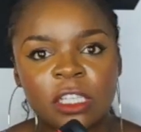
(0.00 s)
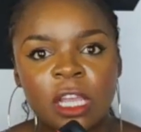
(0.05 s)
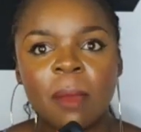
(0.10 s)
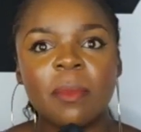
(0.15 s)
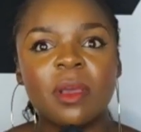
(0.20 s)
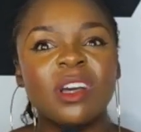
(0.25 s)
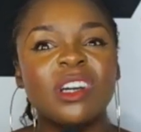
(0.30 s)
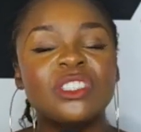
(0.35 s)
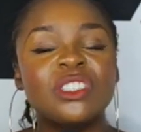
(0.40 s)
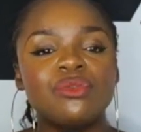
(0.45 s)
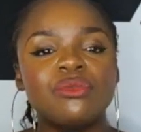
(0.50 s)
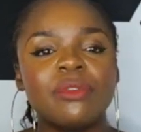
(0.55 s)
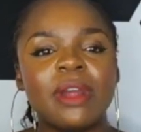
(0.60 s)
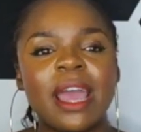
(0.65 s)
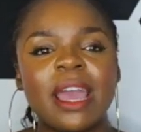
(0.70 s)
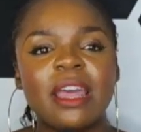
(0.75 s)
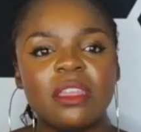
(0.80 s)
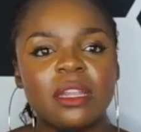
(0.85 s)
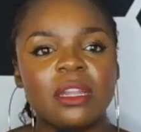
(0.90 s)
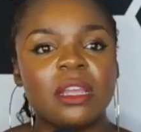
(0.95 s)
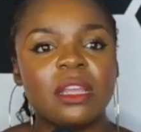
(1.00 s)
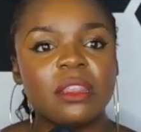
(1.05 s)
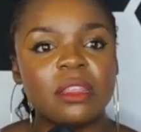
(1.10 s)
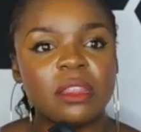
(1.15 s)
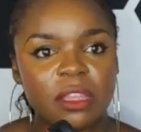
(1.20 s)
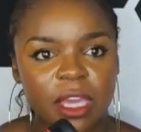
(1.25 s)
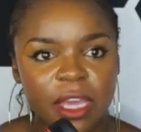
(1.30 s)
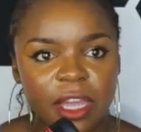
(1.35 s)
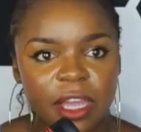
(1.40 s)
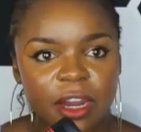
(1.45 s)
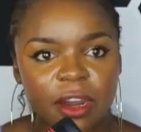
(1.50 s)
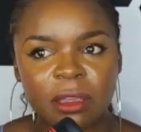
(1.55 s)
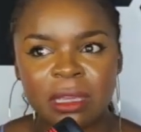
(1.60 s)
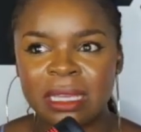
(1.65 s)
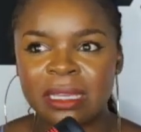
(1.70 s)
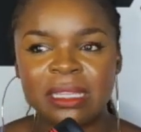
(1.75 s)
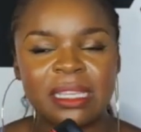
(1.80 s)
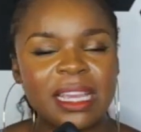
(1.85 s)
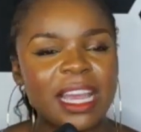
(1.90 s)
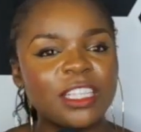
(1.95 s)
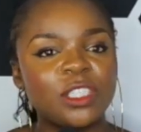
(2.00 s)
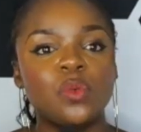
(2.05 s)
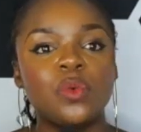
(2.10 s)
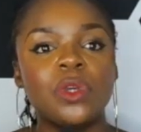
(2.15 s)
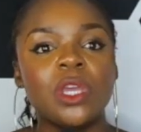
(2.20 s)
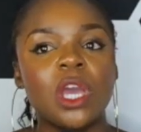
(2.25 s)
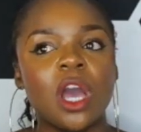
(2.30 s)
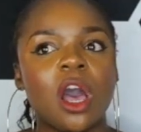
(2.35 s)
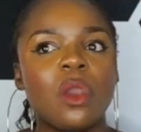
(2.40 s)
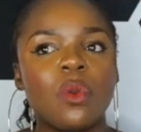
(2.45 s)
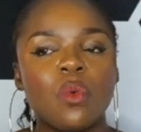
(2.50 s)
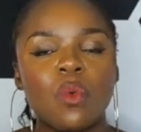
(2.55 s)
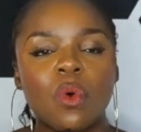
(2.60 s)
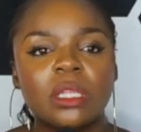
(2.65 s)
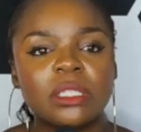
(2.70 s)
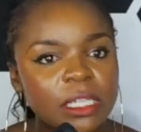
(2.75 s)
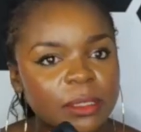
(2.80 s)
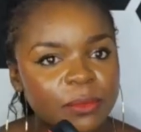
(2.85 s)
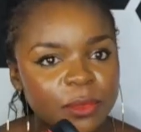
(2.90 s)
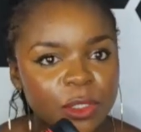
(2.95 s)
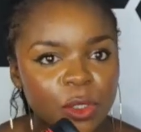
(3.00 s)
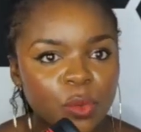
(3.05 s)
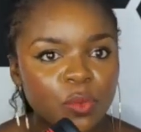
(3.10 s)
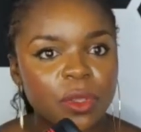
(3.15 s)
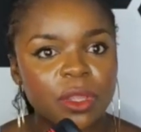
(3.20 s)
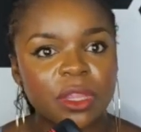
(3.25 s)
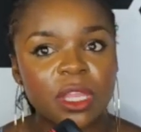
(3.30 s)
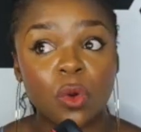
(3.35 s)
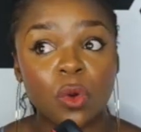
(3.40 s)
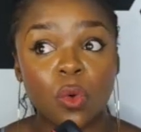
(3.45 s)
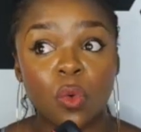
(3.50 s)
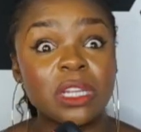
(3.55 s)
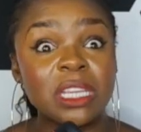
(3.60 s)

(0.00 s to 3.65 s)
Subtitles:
because right then and there, yes, we all wanted him to win that gold.